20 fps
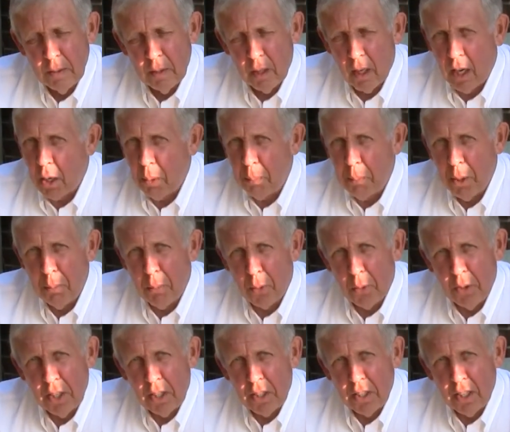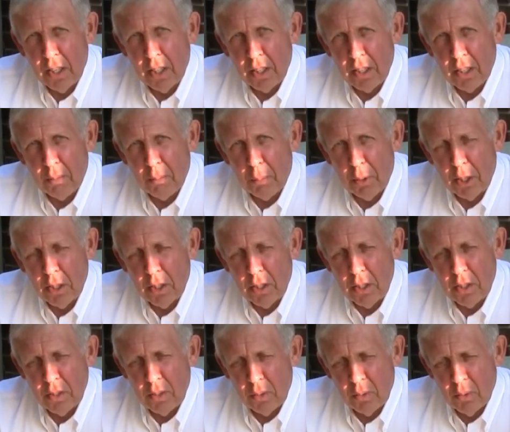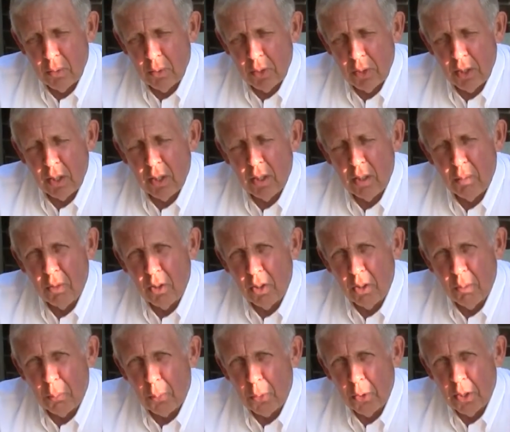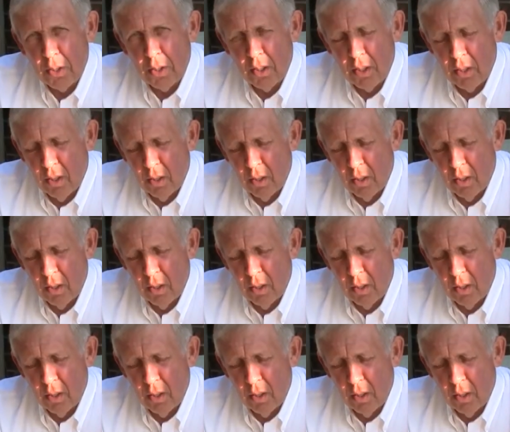A lot of people are hitting that page where you can print